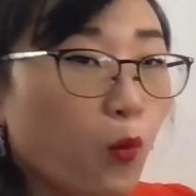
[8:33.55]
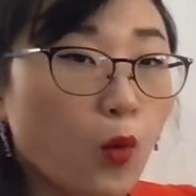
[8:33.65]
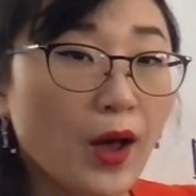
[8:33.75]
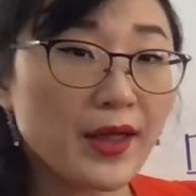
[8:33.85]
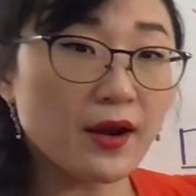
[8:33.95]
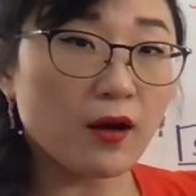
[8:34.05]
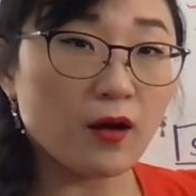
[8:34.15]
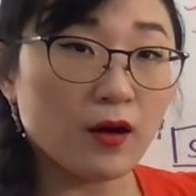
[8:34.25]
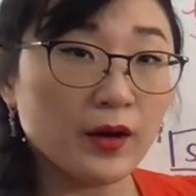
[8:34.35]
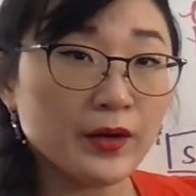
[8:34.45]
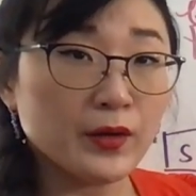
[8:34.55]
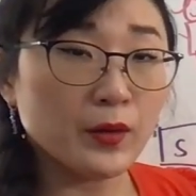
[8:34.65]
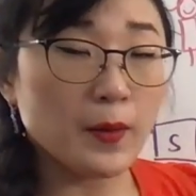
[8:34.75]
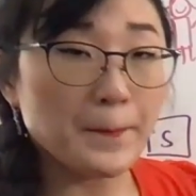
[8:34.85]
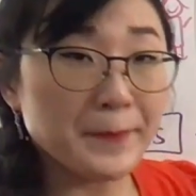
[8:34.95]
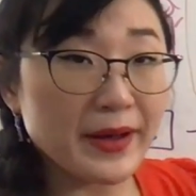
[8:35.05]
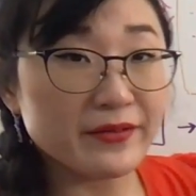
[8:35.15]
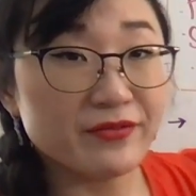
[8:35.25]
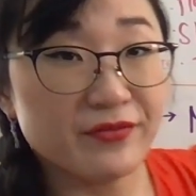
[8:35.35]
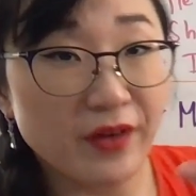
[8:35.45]
What are my
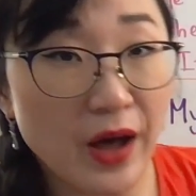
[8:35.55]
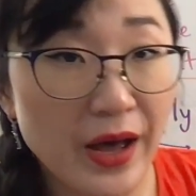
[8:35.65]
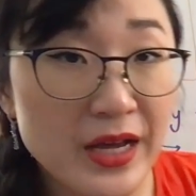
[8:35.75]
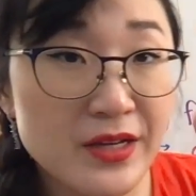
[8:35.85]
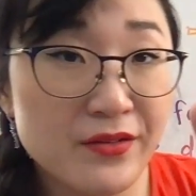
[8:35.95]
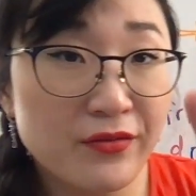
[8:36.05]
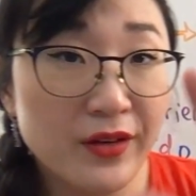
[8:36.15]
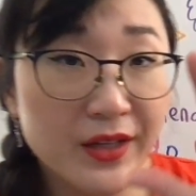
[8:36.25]
5